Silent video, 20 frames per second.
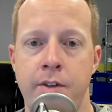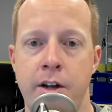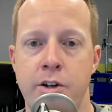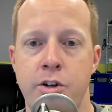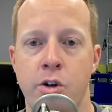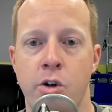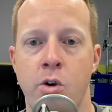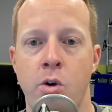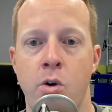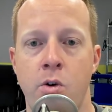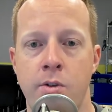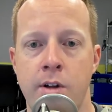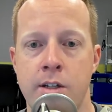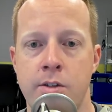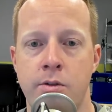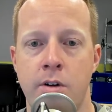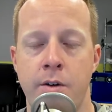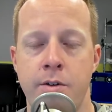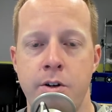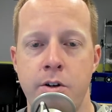that's your goal,
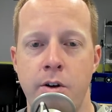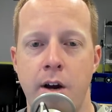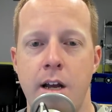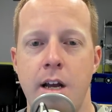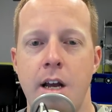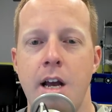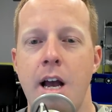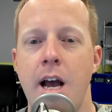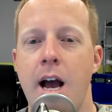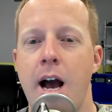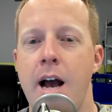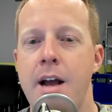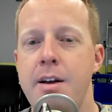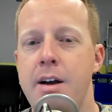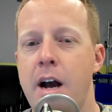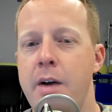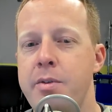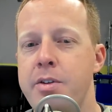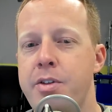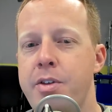that's what I would do.
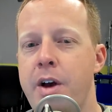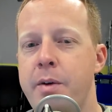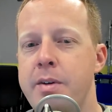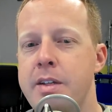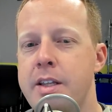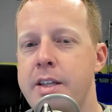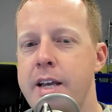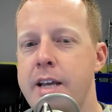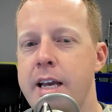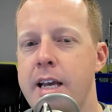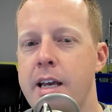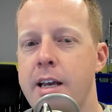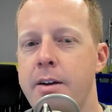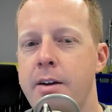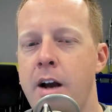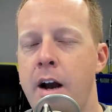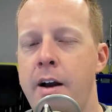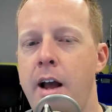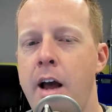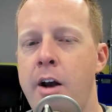I would think,
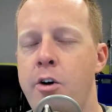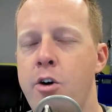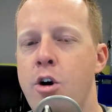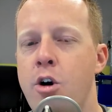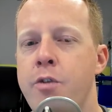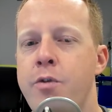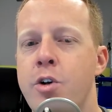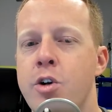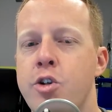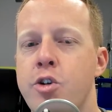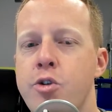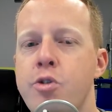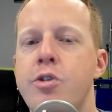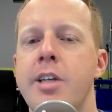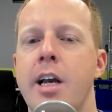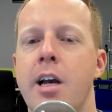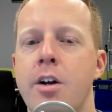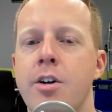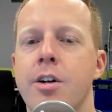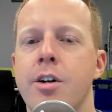I don't know if you
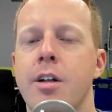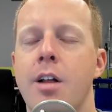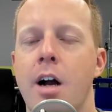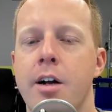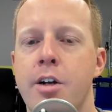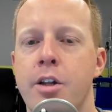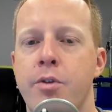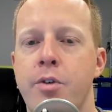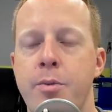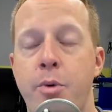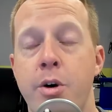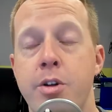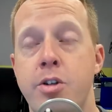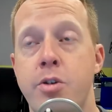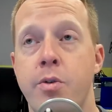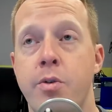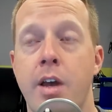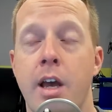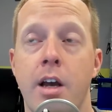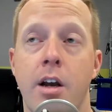say underclock to
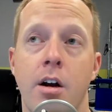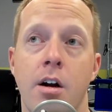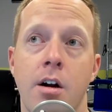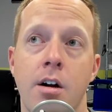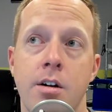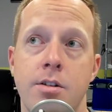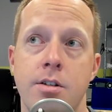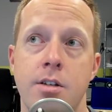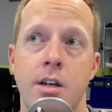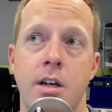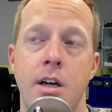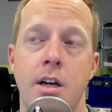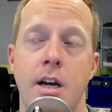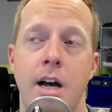3.2 gigahertz.